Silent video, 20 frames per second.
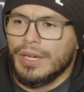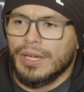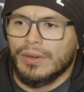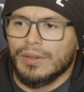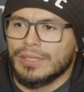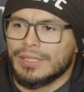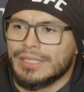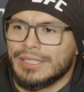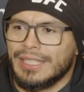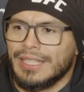I
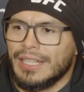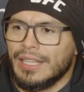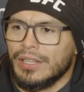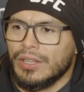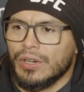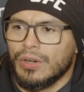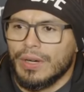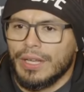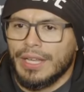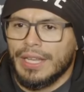was
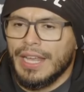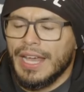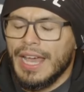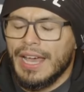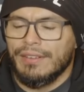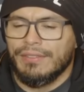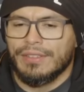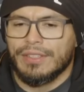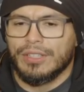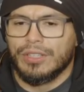10-0. I didn't
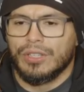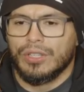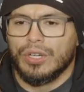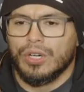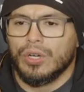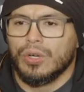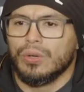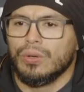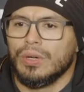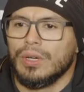have
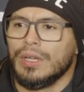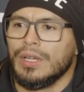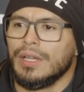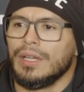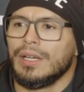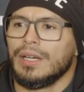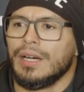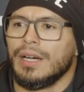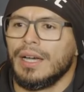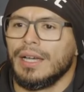no
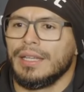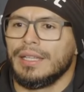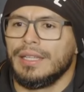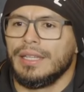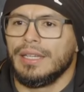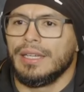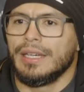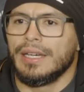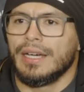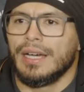
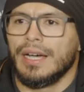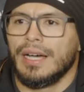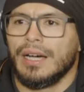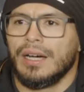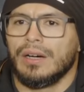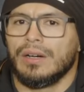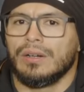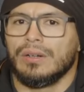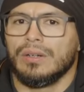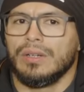idea
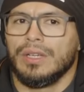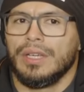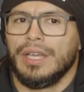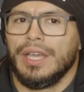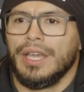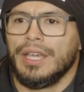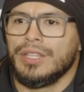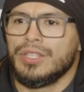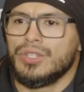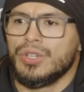how
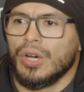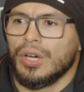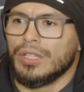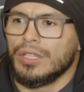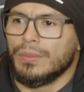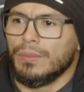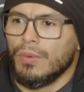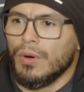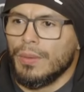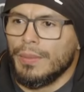enjoy
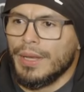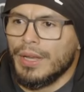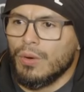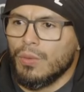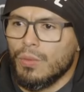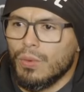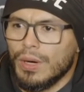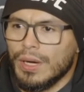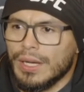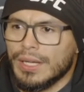the moment it
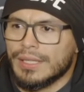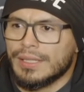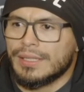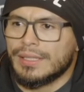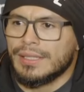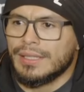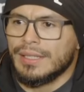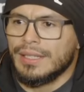was,